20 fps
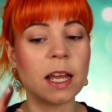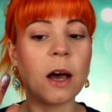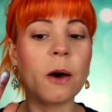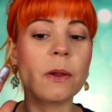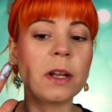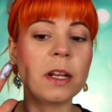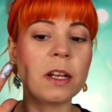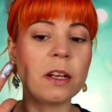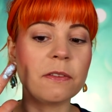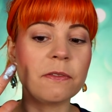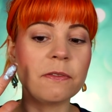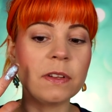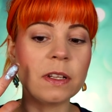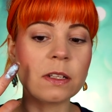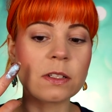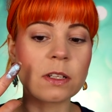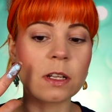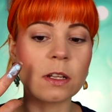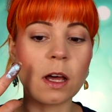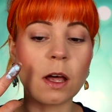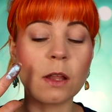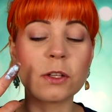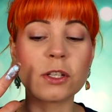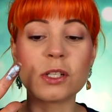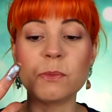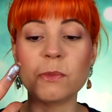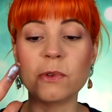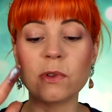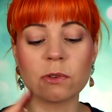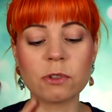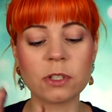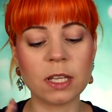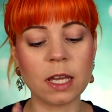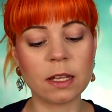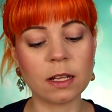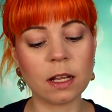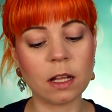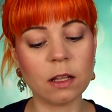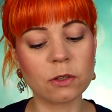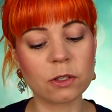down and it feels a lot smoother. Yeah,
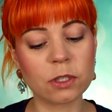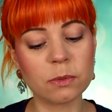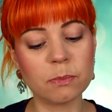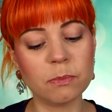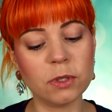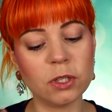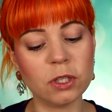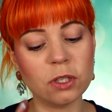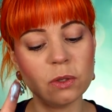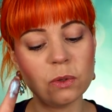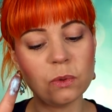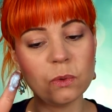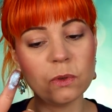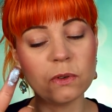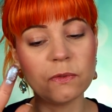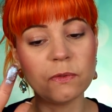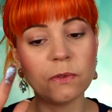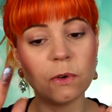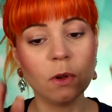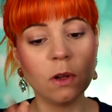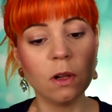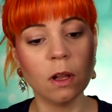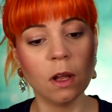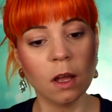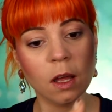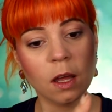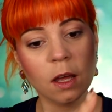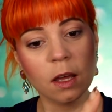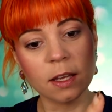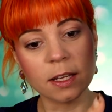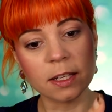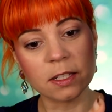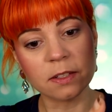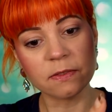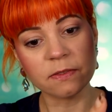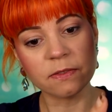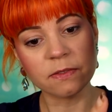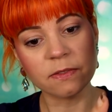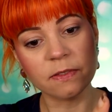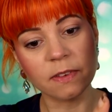that looks beautiful. It's
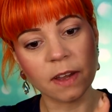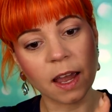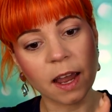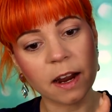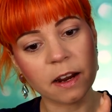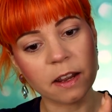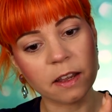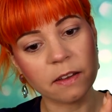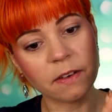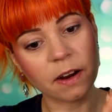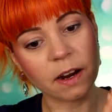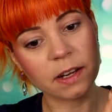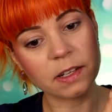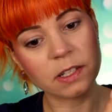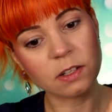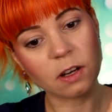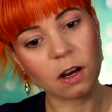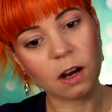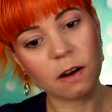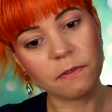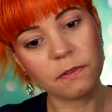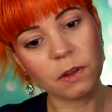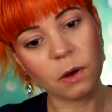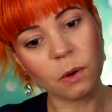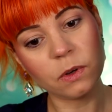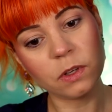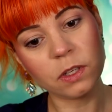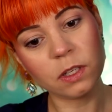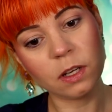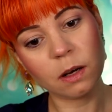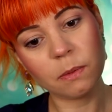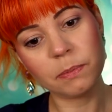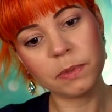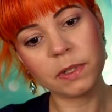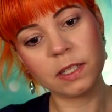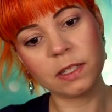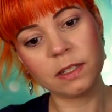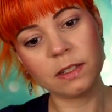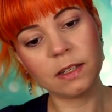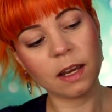very, very soft though.
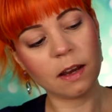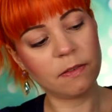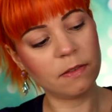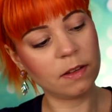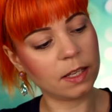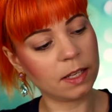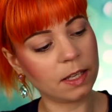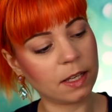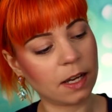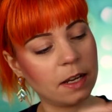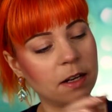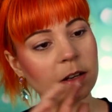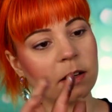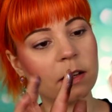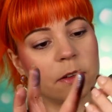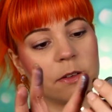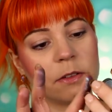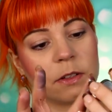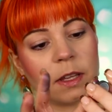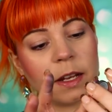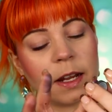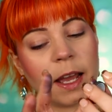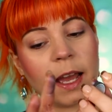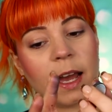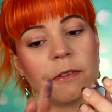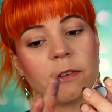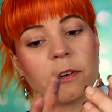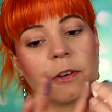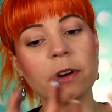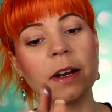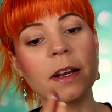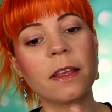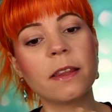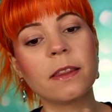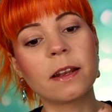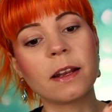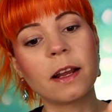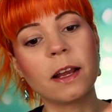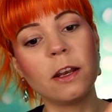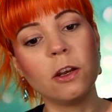Yep, definitely the kind of color that I have already
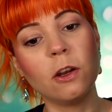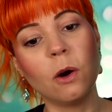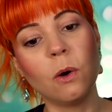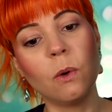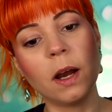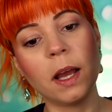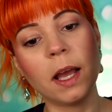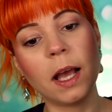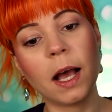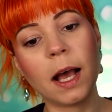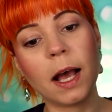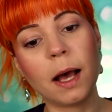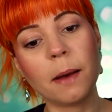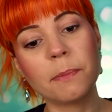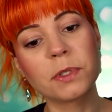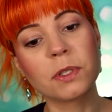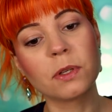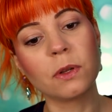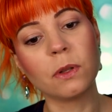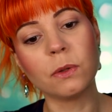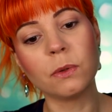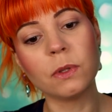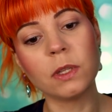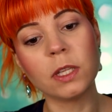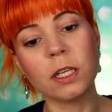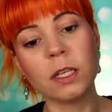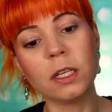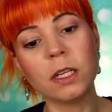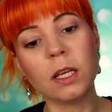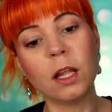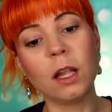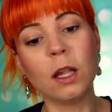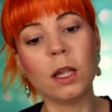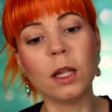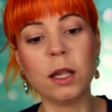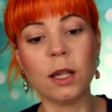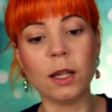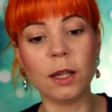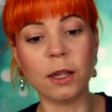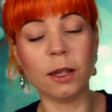that I know I absolutely
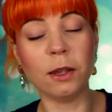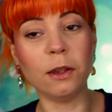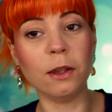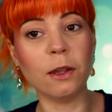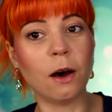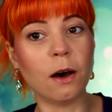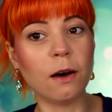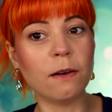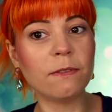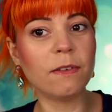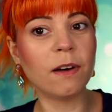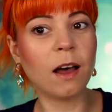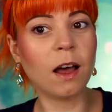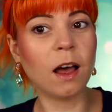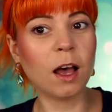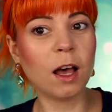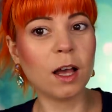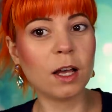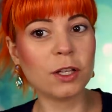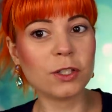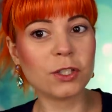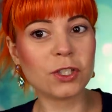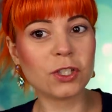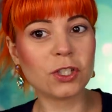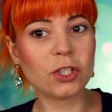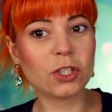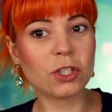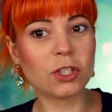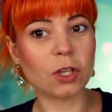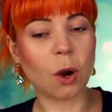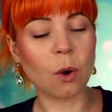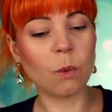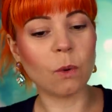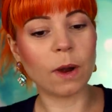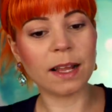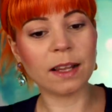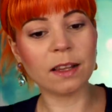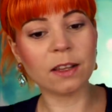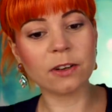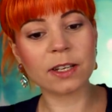love. So
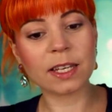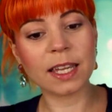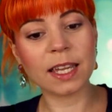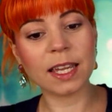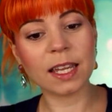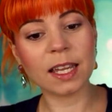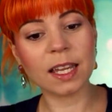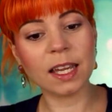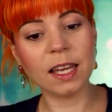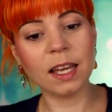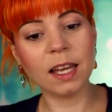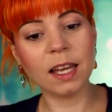wet looking.